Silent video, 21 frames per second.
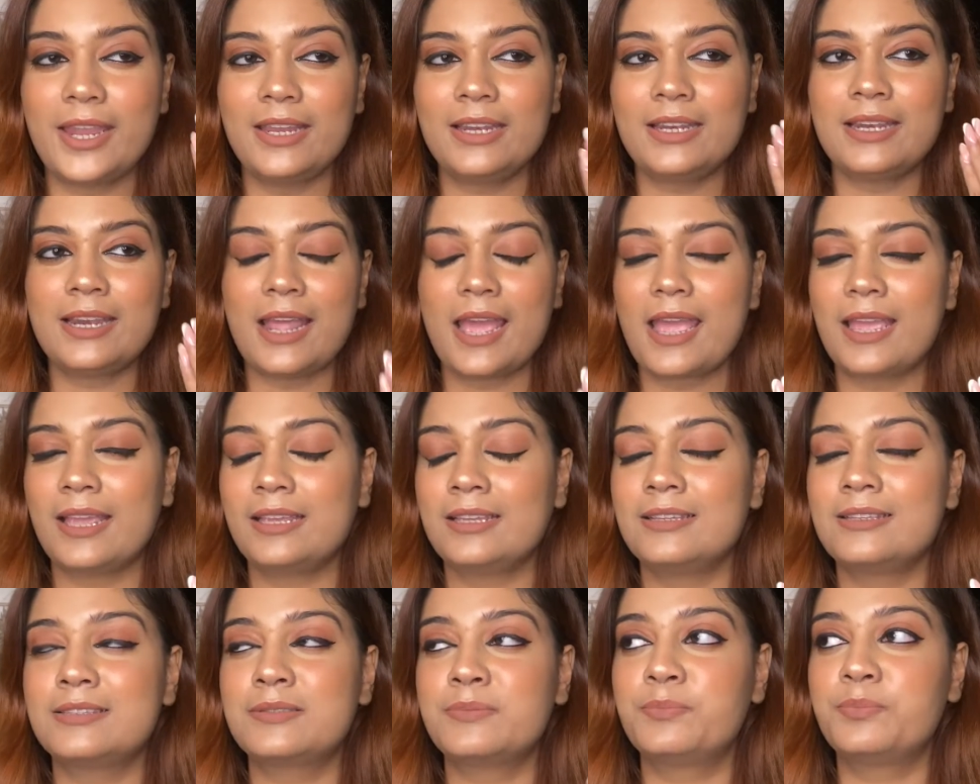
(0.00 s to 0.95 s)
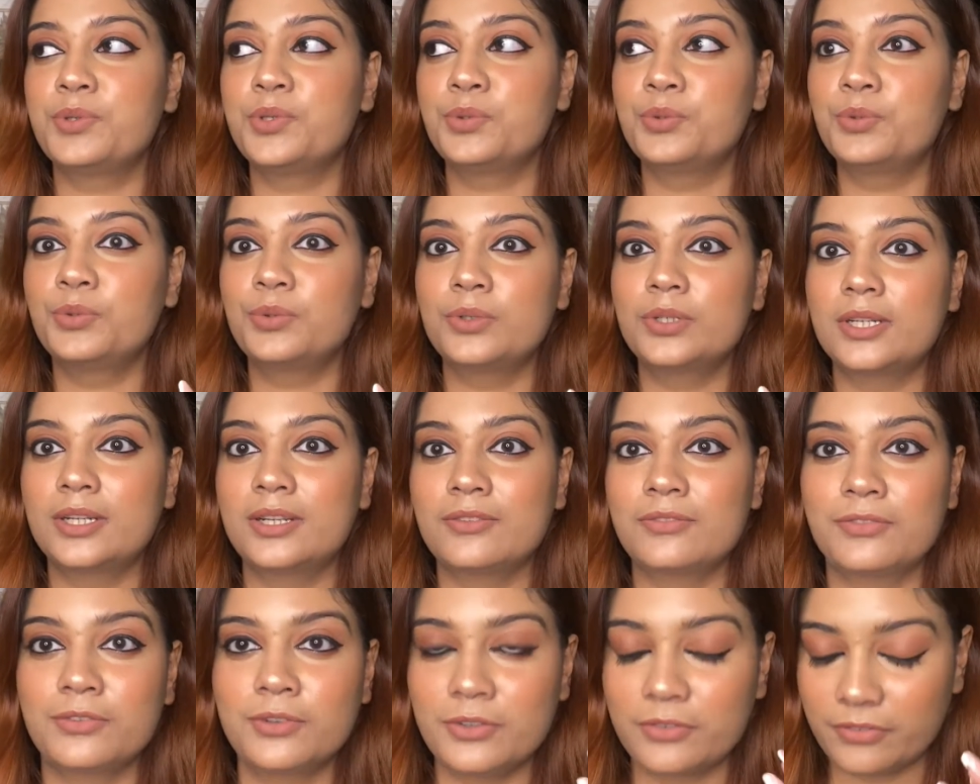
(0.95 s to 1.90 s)
nice,
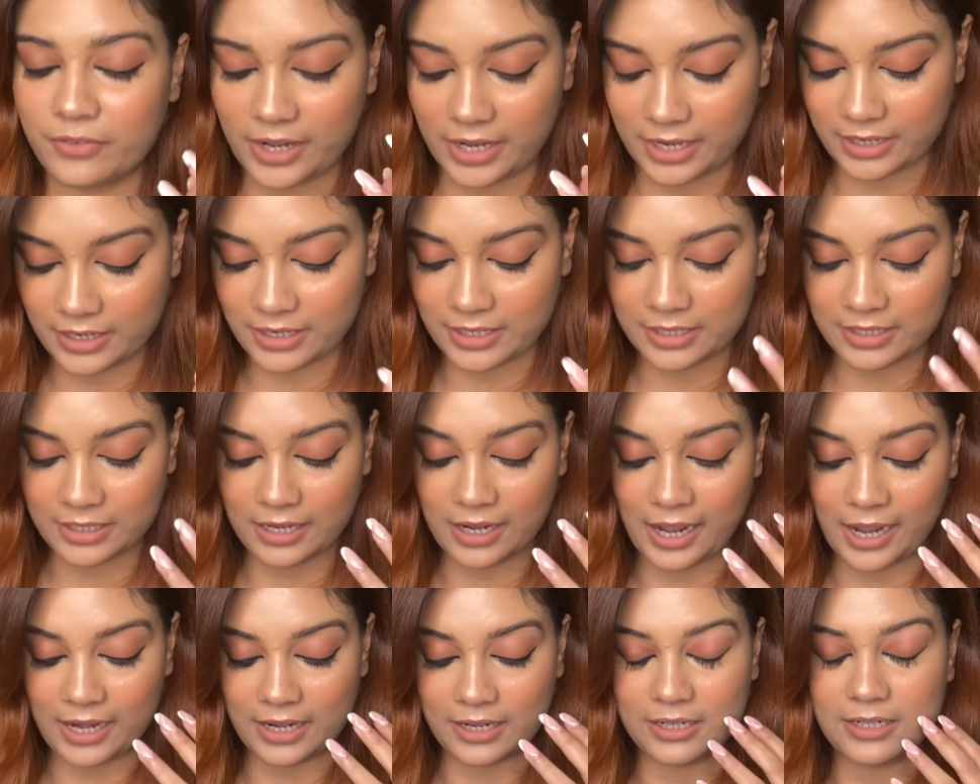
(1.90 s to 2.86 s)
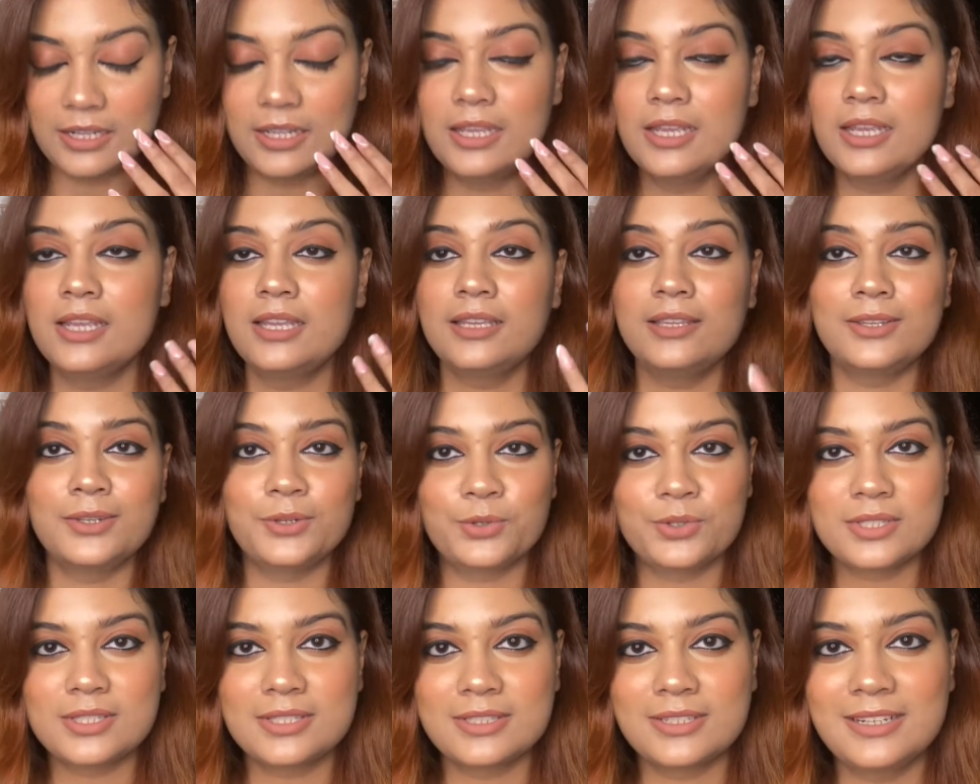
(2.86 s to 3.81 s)
beautiful fragrance, and you know,
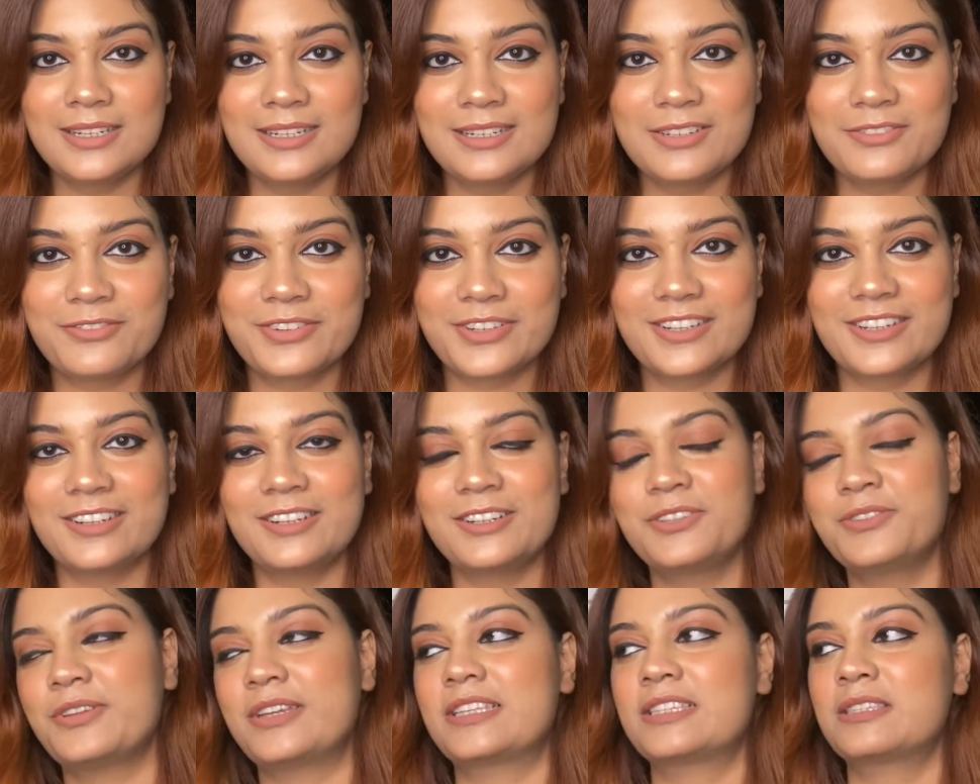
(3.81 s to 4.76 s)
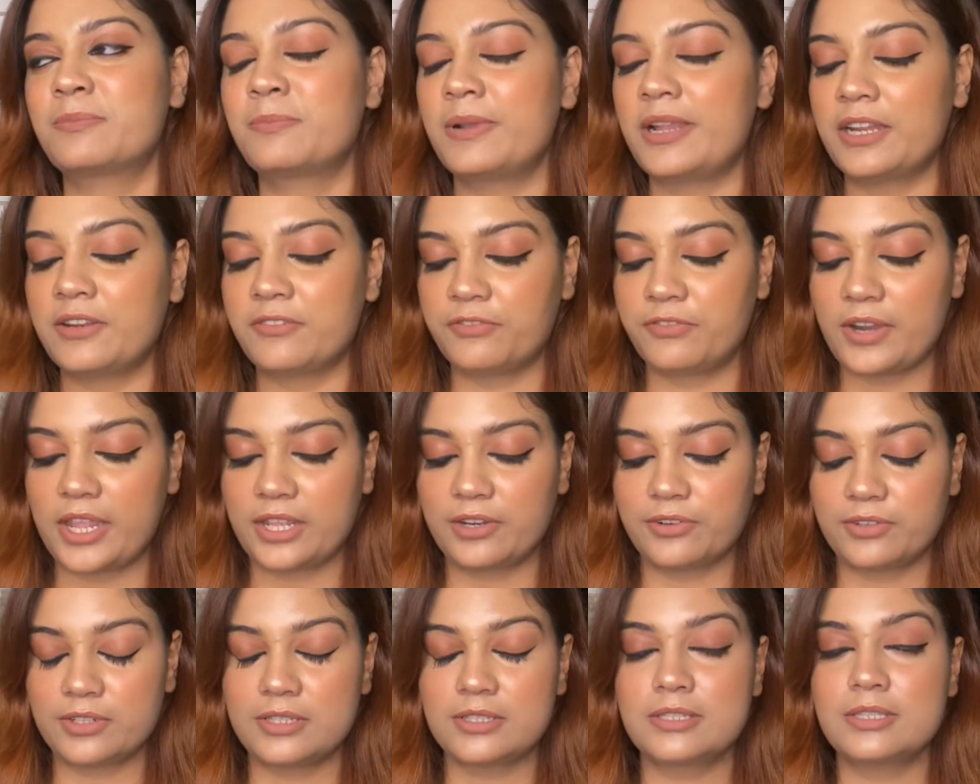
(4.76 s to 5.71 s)
it's a little difficult to explain
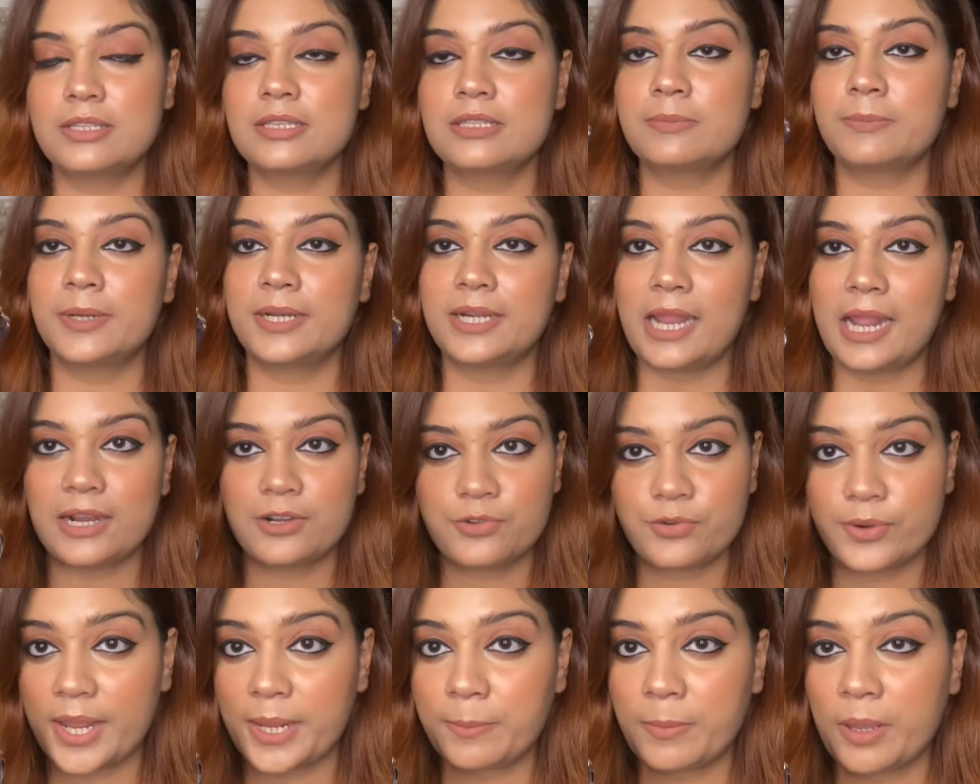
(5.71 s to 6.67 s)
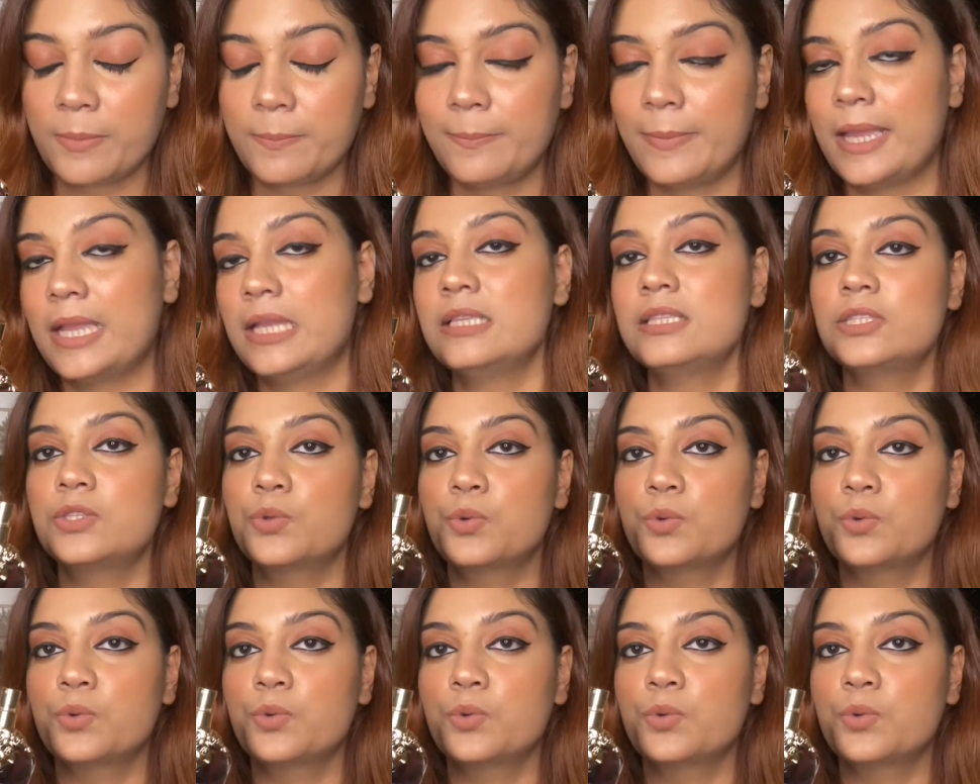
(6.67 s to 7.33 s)
fragrances, but I'll try my best.